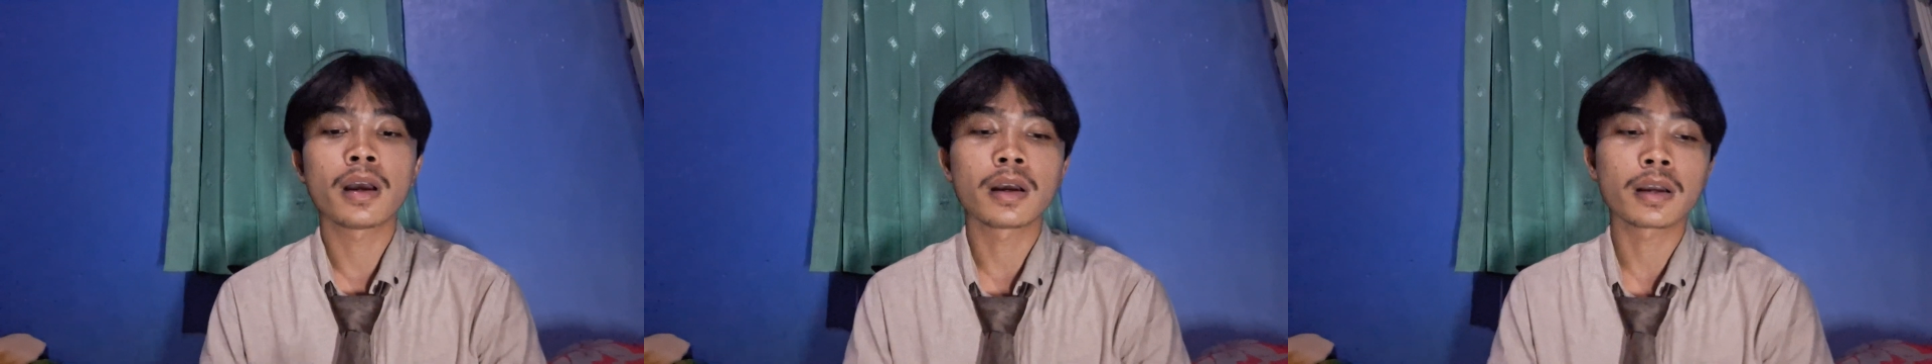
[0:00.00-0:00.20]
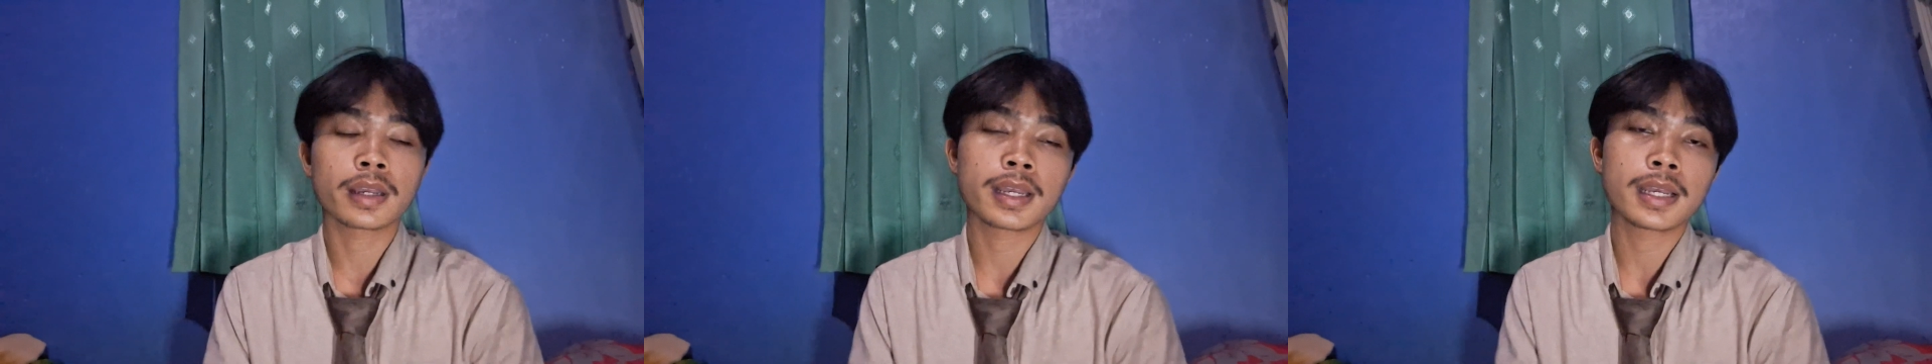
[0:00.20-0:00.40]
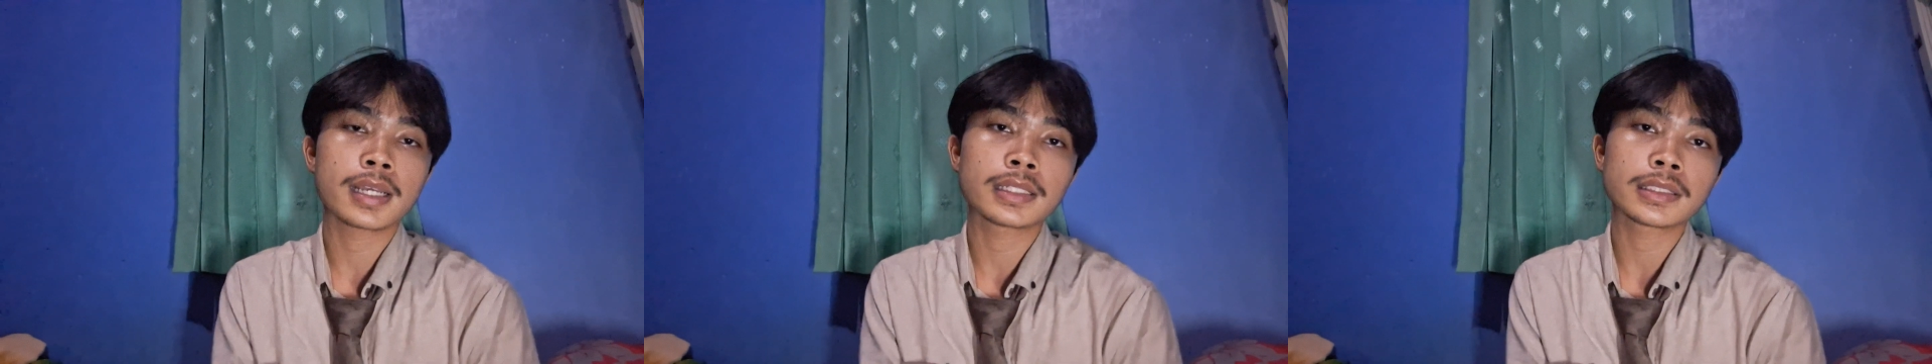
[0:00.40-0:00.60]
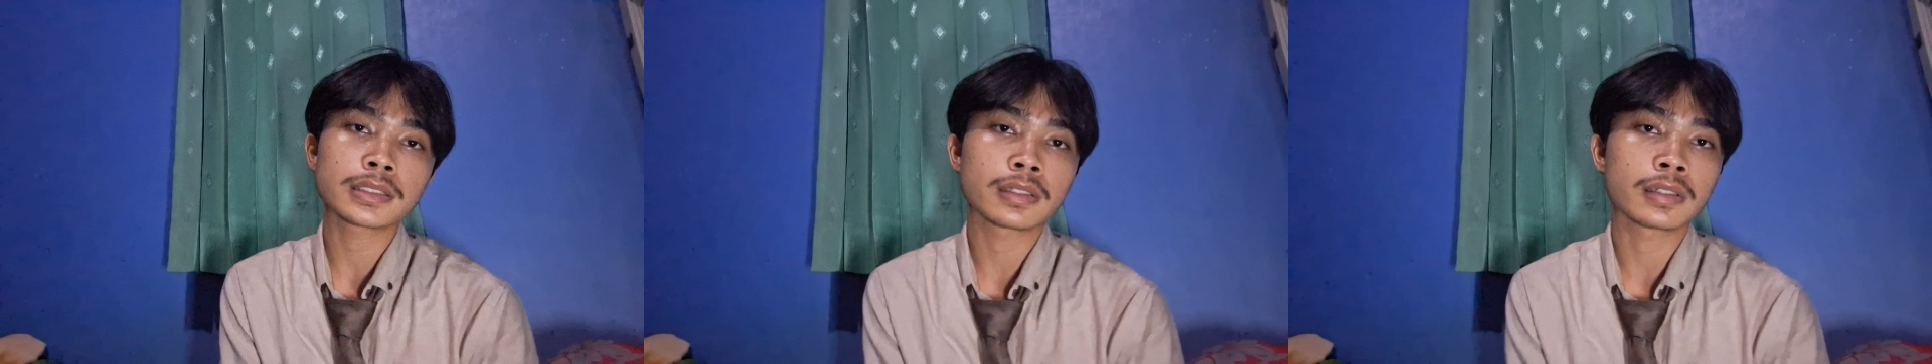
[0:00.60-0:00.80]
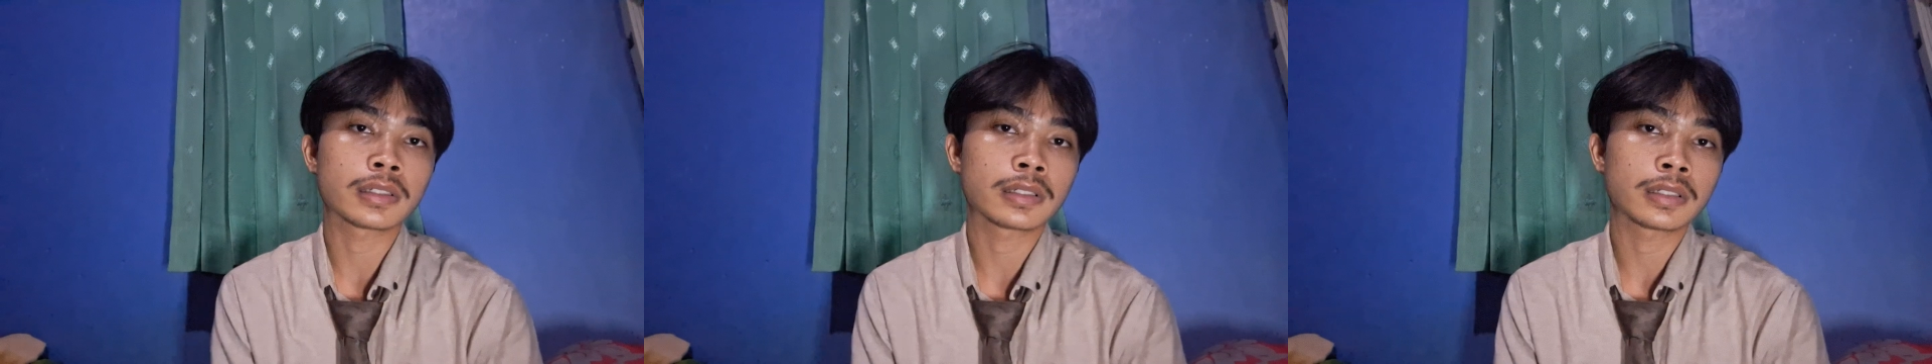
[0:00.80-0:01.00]
Okay,
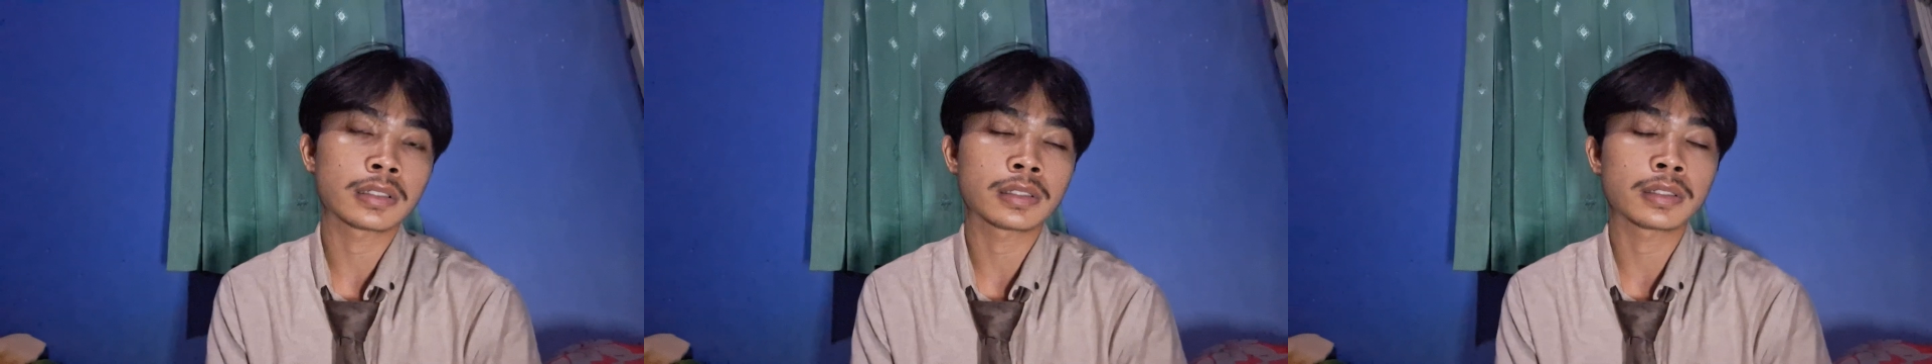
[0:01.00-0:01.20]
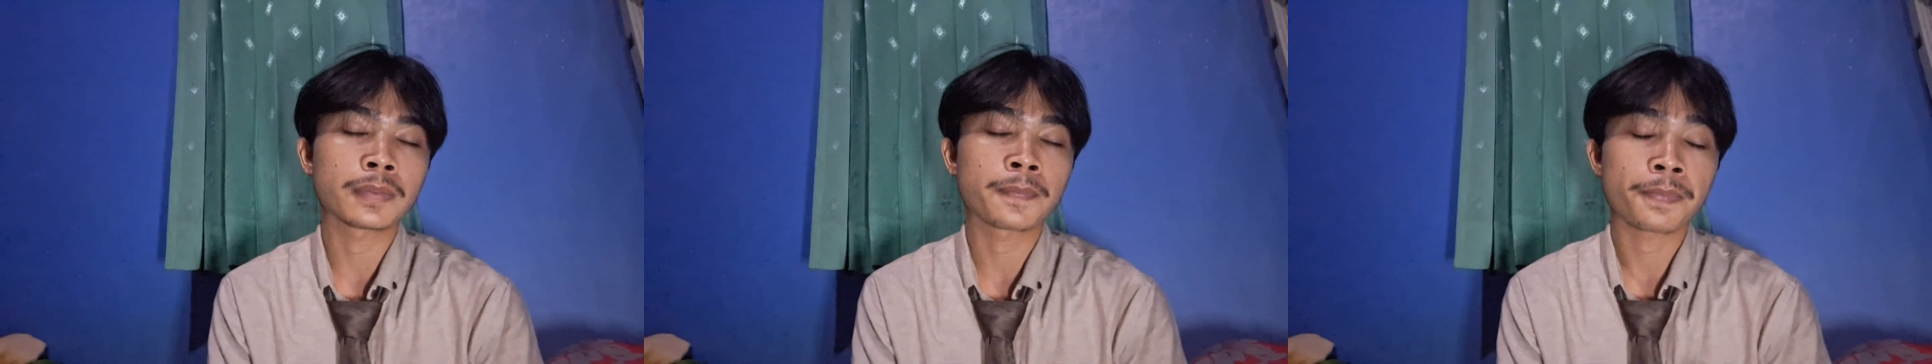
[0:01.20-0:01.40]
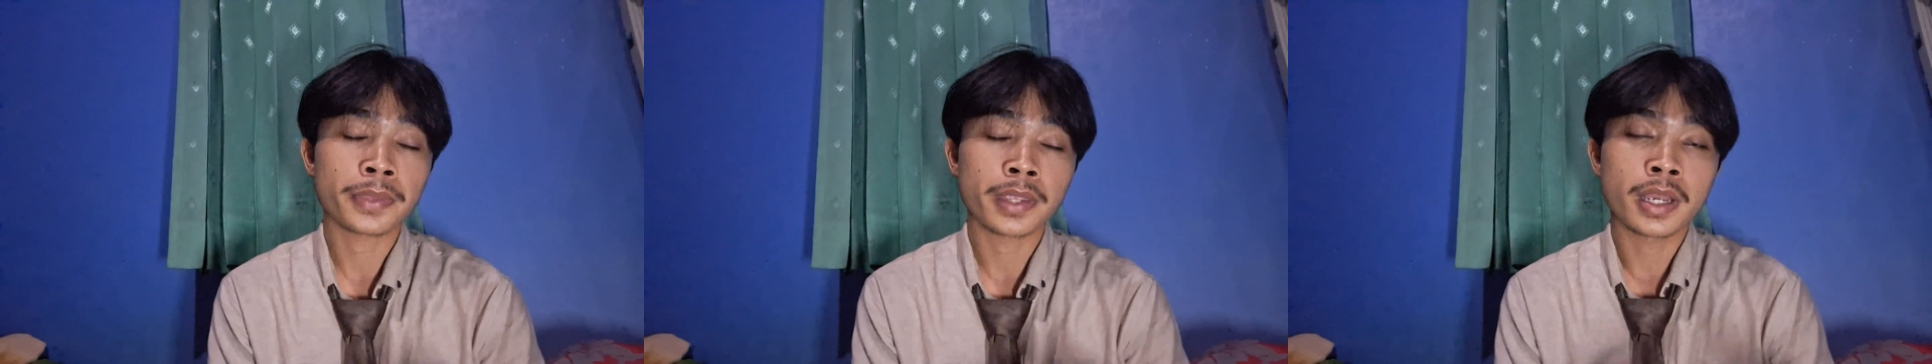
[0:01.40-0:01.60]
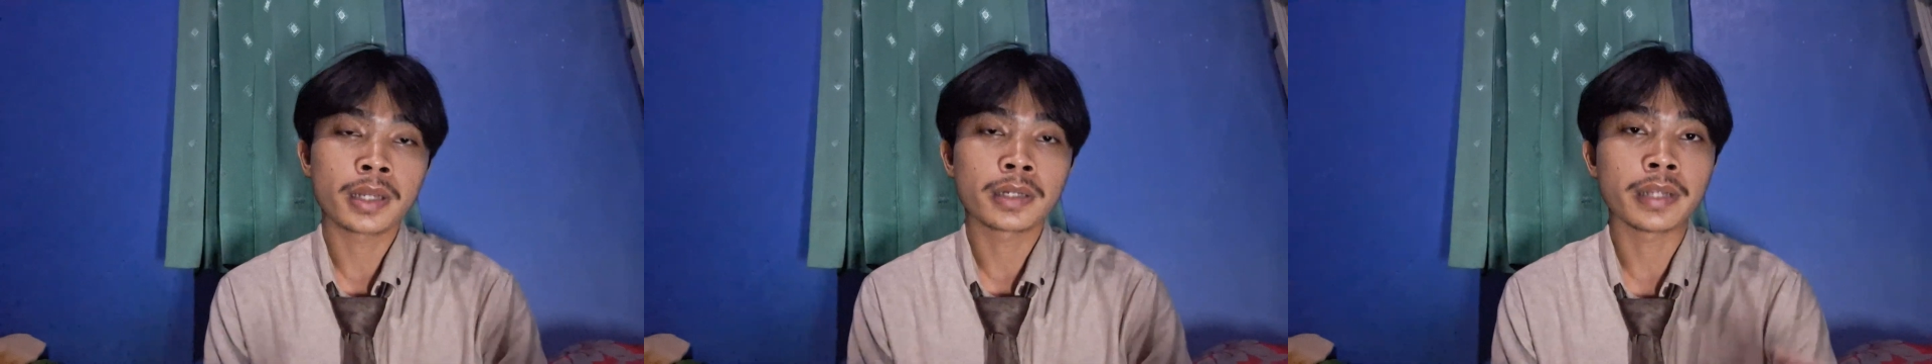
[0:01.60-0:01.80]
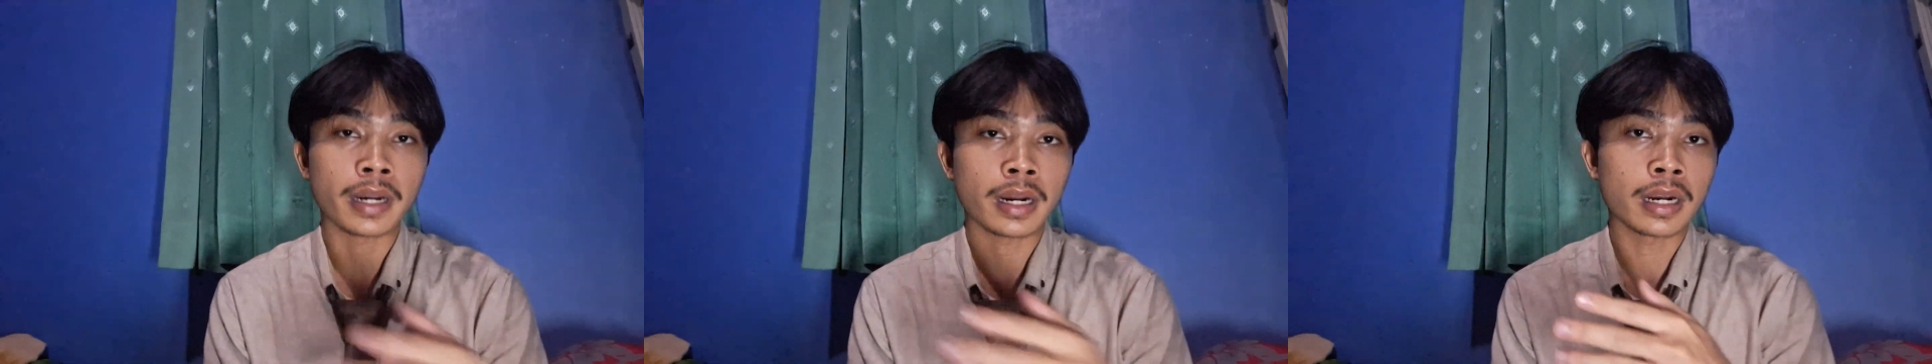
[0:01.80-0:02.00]
so
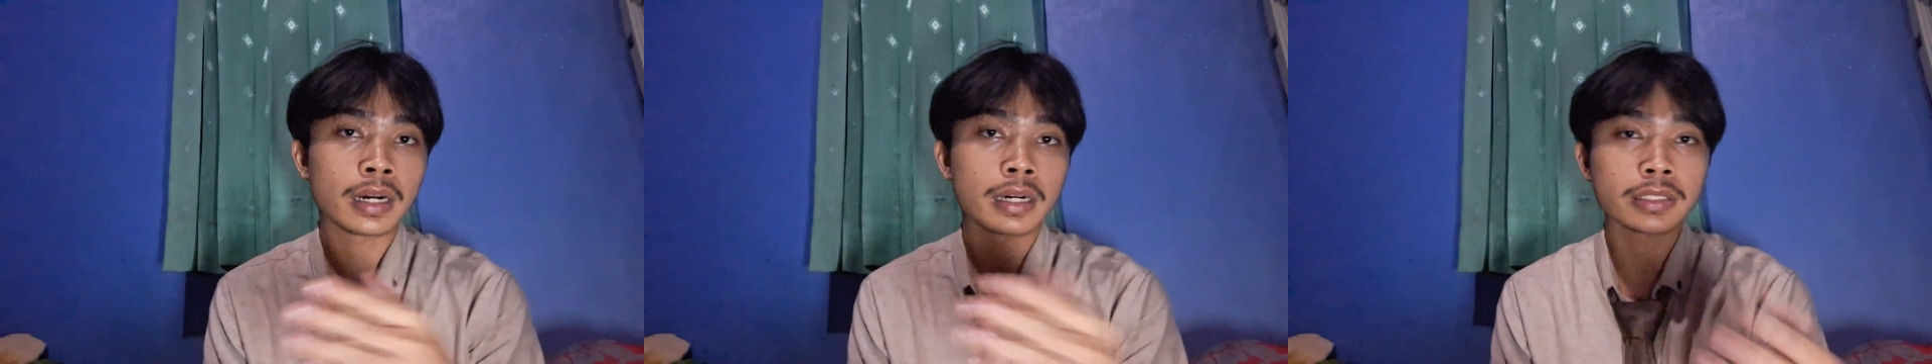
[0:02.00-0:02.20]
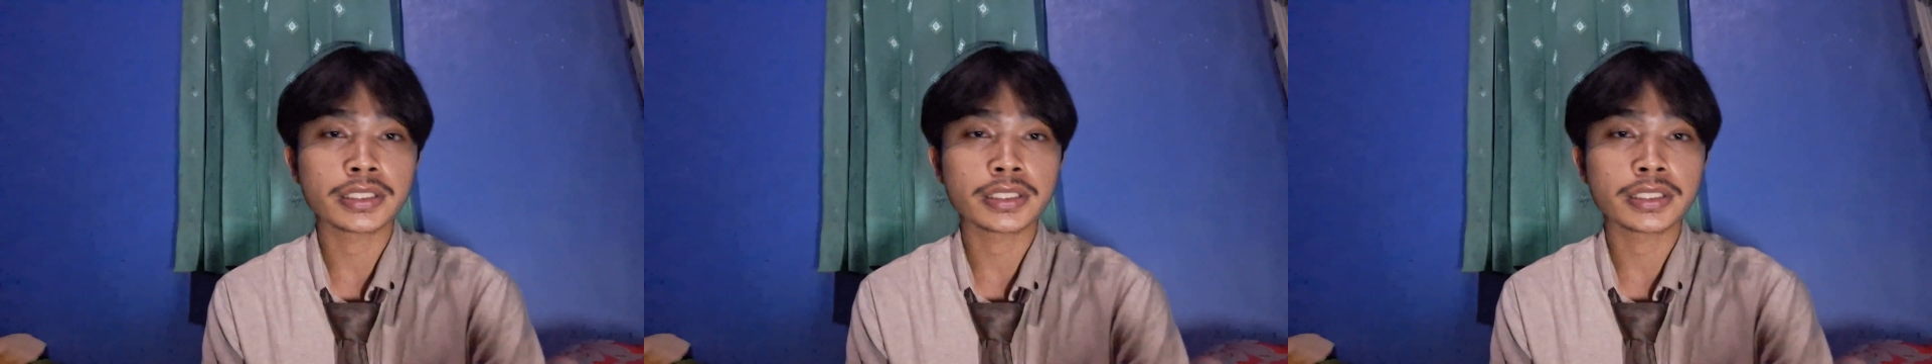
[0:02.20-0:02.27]
there are